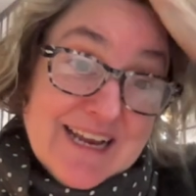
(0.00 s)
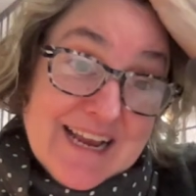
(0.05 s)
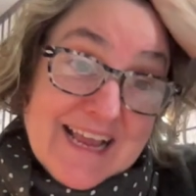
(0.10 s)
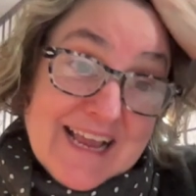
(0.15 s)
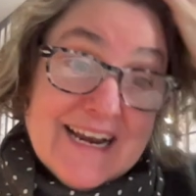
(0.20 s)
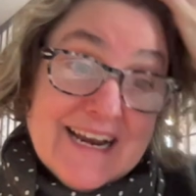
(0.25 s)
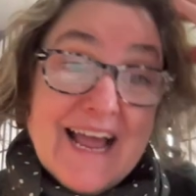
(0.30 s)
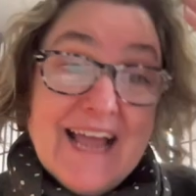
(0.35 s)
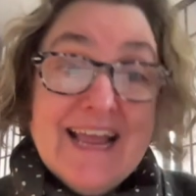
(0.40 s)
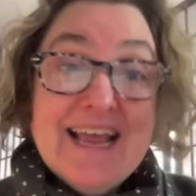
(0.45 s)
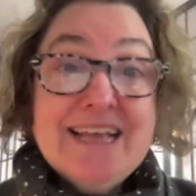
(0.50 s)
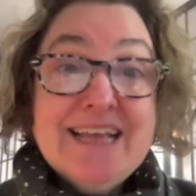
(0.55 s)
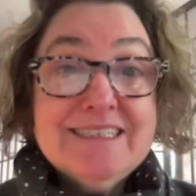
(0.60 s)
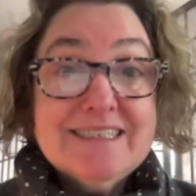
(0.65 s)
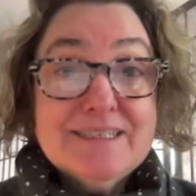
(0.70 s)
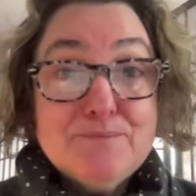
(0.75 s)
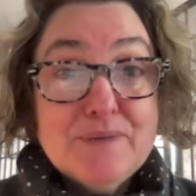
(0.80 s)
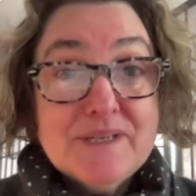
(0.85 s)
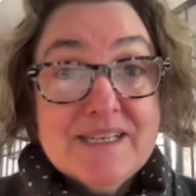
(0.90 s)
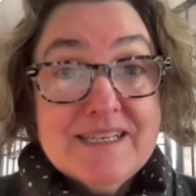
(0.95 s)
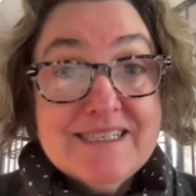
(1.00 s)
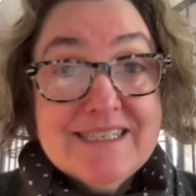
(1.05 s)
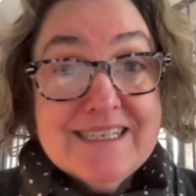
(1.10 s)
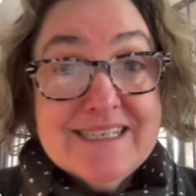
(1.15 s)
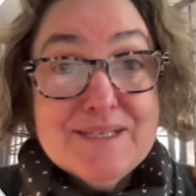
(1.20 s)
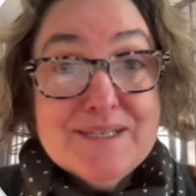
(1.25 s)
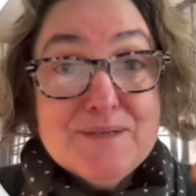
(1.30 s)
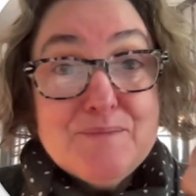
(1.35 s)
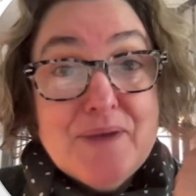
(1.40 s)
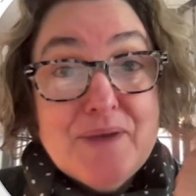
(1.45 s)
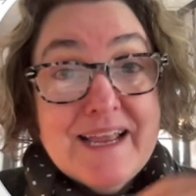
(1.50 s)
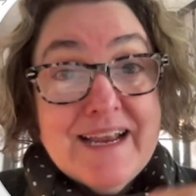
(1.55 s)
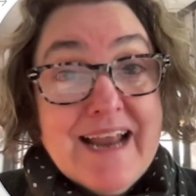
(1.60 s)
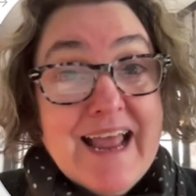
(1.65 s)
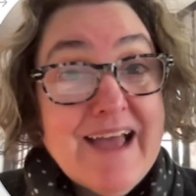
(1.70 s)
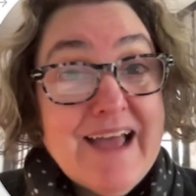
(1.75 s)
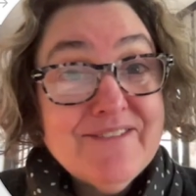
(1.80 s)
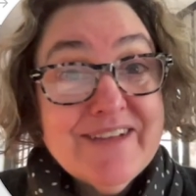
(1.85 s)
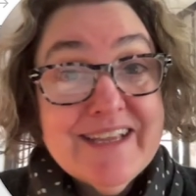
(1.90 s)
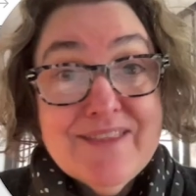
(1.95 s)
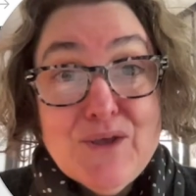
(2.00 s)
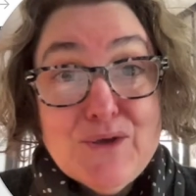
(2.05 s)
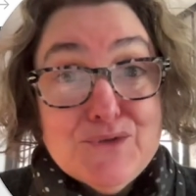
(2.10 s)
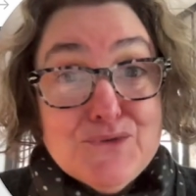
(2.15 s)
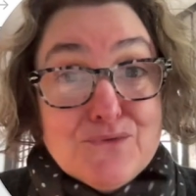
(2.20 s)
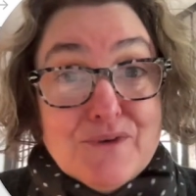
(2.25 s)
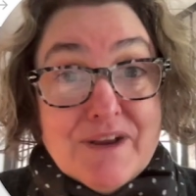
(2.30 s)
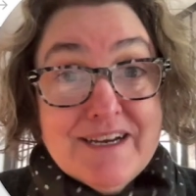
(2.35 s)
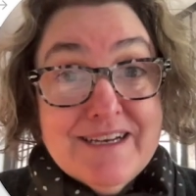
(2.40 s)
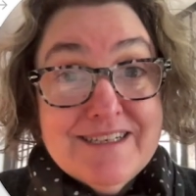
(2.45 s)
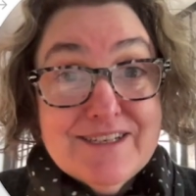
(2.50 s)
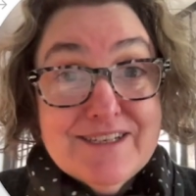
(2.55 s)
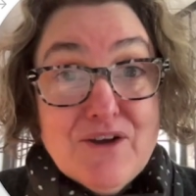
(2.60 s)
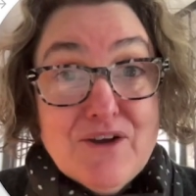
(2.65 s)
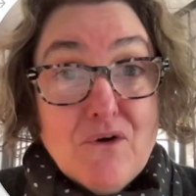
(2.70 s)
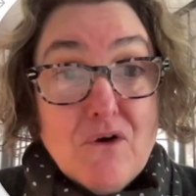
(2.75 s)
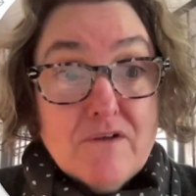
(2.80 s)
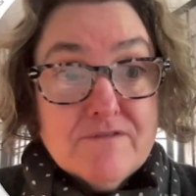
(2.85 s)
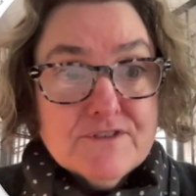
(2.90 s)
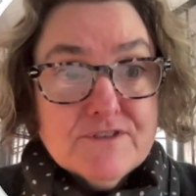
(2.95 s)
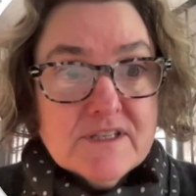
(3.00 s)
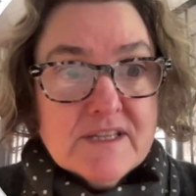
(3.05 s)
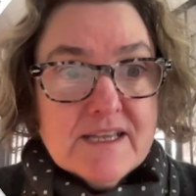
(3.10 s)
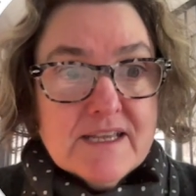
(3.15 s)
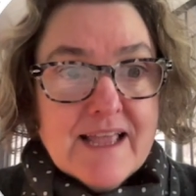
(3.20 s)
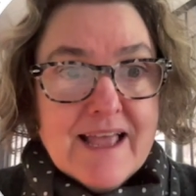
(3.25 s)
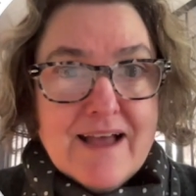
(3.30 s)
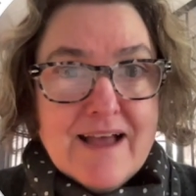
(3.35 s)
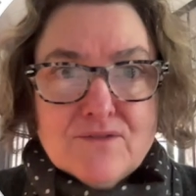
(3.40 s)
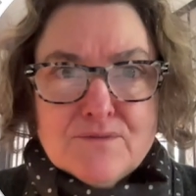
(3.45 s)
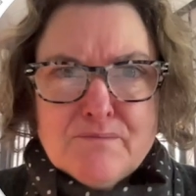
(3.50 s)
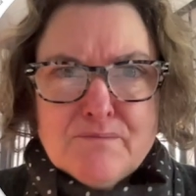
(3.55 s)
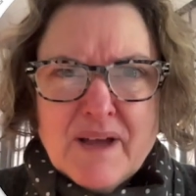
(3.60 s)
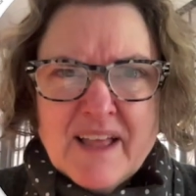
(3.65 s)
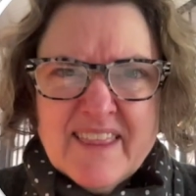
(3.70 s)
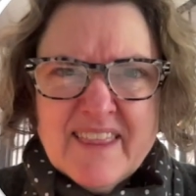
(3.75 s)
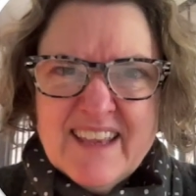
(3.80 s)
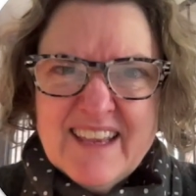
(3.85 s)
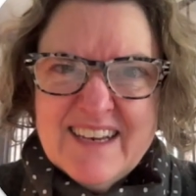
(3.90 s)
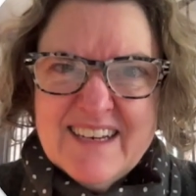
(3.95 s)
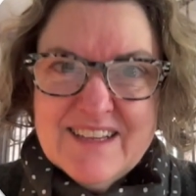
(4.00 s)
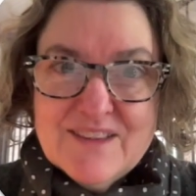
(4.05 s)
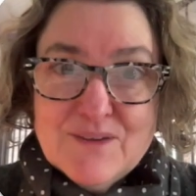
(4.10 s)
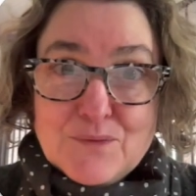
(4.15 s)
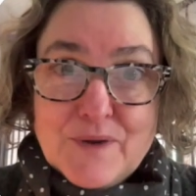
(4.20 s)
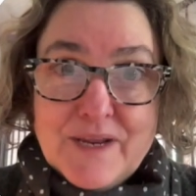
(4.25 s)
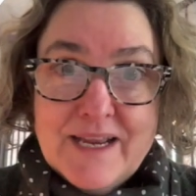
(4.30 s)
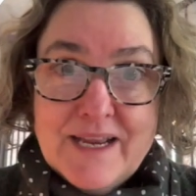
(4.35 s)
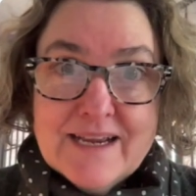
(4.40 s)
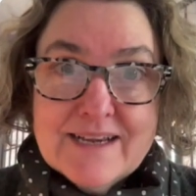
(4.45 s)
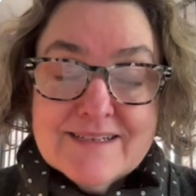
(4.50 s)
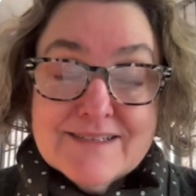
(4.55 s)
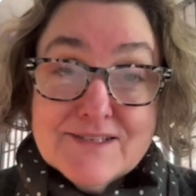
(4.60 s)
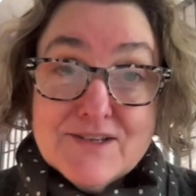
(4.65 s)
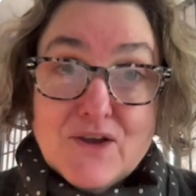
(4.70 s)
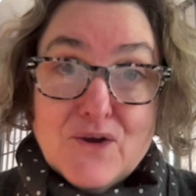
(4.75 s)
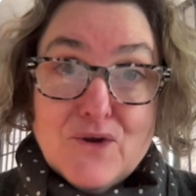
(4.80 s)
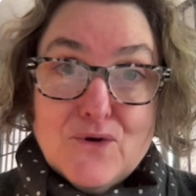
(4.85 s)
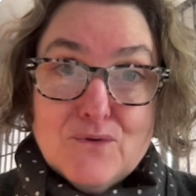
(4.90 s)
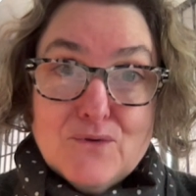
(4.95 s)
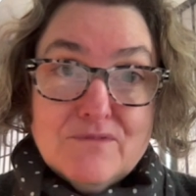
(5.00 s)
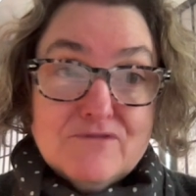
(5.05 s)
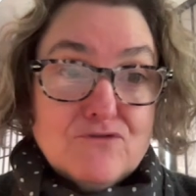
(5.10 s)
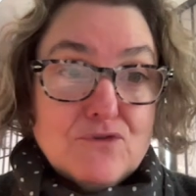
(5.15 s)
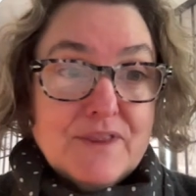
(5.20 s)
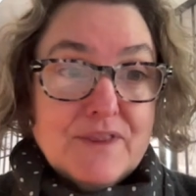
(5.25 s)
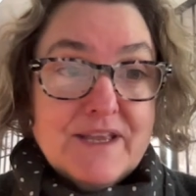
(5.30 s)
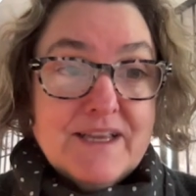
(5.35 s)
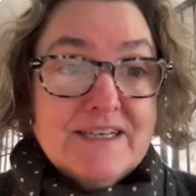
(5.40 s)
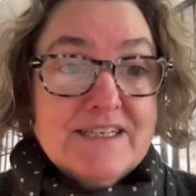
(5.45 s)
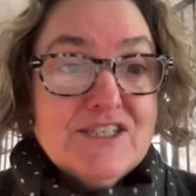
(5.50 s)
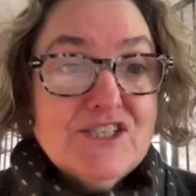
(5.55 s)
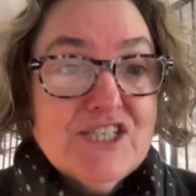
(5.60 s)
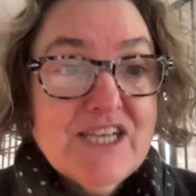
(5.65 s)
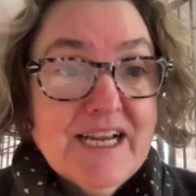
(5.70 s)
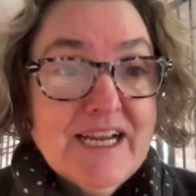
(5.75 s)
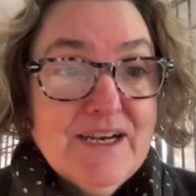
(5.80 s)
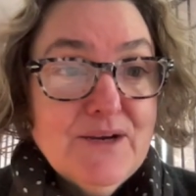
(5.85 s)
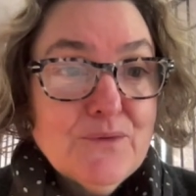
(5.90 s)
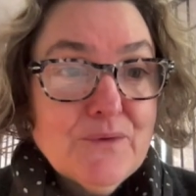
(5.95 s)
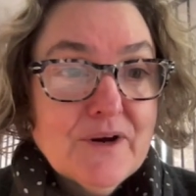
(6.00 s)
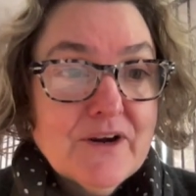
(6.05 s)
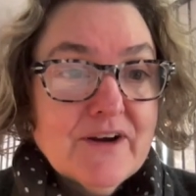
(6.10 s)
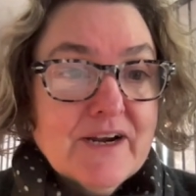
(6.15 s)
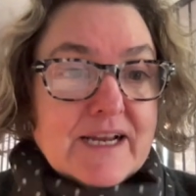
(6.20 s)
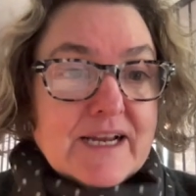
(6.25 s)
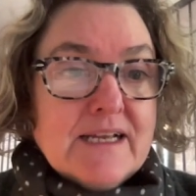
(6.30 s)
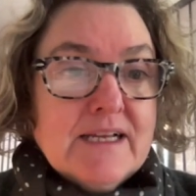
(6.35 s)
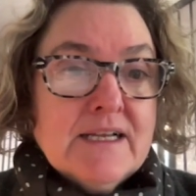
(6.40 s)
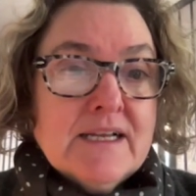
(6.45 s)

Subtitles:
and I anticipate having those ready to go off to the accountant by the end of the week, so before the end of January.